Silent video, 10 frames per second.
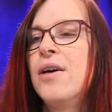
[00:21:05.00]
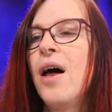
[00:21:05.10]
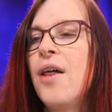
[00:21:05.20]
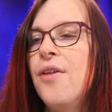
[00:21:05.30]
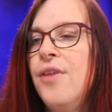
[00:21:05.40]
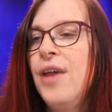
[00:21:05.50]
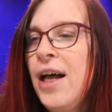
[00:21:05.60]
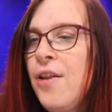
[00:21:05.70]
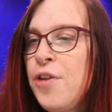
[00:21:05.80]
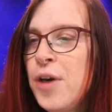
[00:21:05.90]

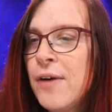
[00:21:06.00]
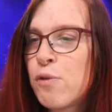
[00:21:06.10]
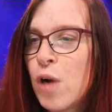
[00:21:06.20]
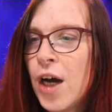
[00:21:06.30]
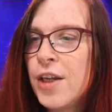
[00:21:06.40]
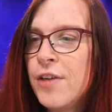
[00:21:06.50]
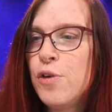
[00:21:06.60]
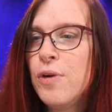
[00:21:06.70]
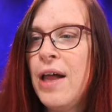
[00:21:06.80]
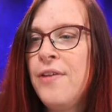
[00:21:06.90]
Then you have rendezvous,
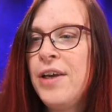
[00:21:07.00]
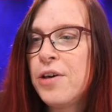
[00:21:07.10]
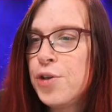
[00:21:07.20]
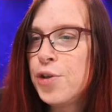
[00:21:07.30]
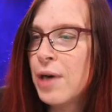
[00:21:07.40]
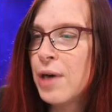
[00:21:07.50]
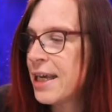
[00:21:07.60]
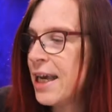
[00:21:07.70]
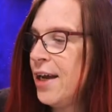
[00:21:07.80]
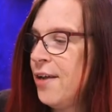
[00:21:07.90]
and here you
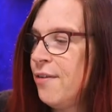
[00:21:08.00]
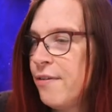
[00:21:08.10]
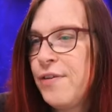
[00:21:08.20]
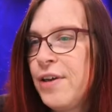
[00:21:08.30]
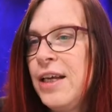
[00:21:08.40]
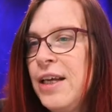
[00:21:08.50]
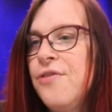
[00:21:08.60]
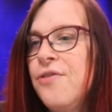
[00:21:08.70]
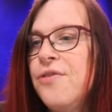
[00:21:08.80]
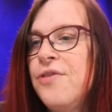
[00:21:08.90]
again fill
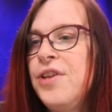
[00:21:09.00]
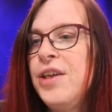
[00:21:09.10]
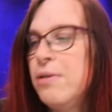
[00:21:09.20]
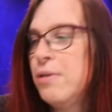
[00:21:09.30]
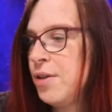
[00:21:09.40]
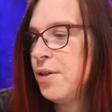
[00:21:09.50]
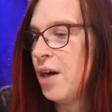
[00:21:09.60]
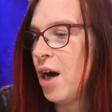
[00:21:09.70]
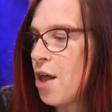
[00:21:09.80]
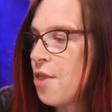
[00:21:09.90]
in the
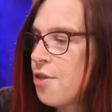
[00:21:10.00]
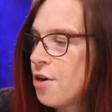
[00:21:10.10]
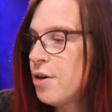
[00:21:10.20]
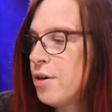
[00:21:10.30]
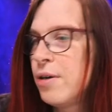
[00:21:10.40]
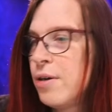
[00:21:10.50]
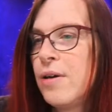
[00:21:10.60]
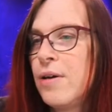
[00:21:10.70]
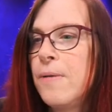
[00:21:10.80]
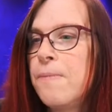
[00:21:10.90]
other
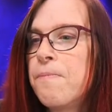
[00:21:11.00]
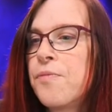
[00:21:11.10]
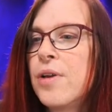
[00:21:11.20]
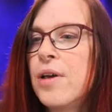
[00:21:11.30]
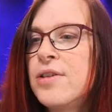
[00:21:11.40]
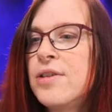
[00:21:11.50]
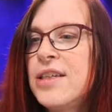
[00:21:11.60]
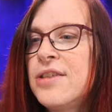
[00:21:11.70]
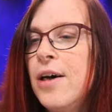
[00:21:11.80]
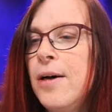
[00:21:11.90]

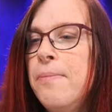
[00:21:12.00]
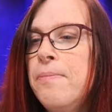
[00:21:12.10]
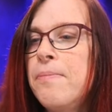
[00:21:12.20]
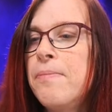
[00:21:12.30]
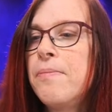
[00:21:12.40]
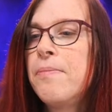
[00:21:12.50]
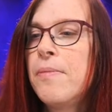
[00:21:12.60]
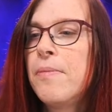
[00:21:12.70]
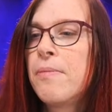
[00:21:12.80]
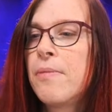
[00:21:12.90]
system.
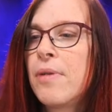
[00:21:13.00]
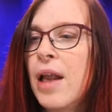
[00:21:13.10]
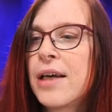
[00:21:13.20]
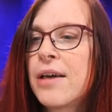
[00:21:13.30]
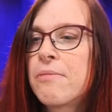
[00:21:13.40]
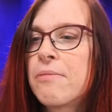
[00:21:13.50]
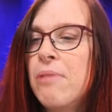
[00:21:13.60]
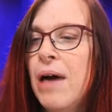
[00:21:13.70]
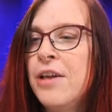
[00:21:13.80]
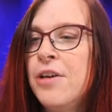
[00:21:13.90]
Like,
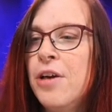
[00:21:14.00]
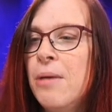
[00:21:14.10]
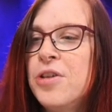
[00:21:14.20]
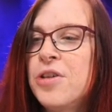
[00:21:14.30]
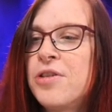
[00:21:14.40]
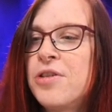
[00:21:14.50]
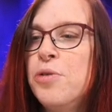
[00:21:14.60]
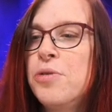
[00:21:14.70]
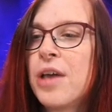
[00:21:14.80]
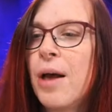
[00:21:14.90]
I don't know, I'm just doing
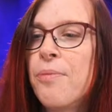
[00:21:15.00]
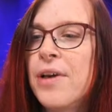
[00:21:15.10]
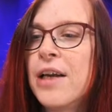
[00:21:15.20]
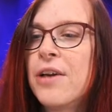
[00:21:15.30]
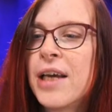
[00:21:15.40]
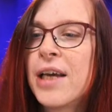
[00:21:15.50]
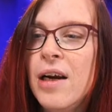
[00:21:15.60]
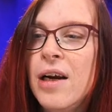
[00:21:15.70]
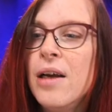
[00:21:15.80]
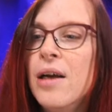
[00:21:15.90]
something, I don't care.
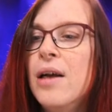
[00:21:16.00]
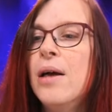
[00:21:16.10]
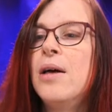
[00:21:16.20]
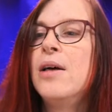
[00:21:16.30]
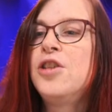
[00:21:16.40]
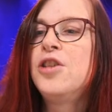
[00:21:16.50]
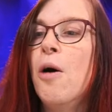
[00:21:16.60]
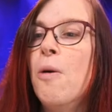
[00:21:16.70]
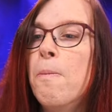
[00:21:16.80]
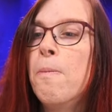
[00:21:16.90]
So
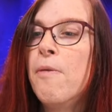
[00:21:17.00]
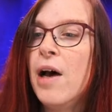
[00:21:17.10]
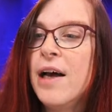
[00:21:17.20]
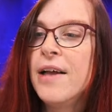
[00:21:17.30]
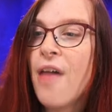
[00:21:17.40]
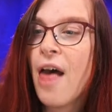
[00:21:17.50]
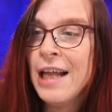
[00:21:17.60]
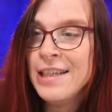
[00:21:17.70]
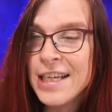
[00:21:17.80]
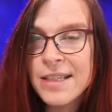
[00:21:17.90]

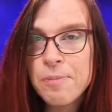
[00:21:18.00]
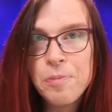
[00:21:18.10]
this